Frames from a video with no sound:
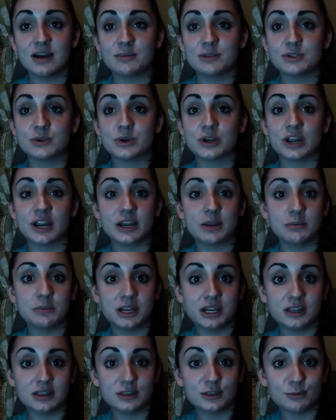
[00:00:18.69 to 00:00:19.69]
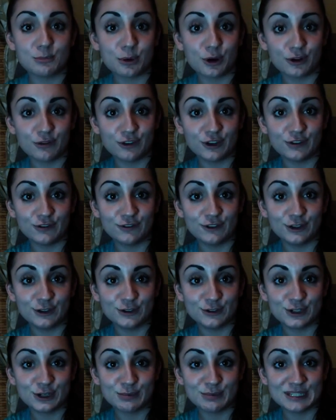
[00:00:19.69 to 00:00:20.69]
So it kind of made it the perfect
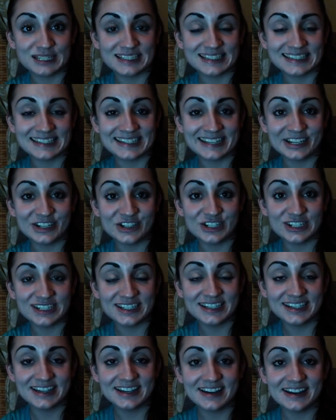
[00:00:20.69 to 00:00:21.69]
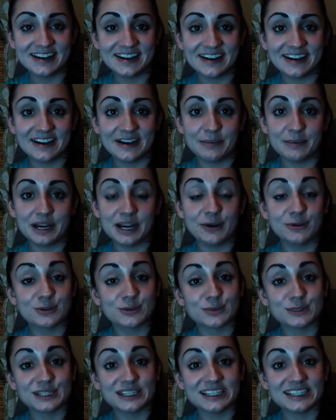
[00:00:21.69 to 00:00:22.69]
field trip destination, and I
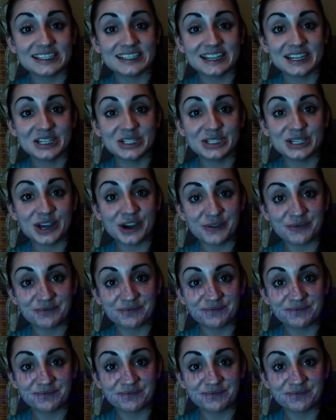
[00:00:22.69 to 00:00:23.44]
was really excited to go.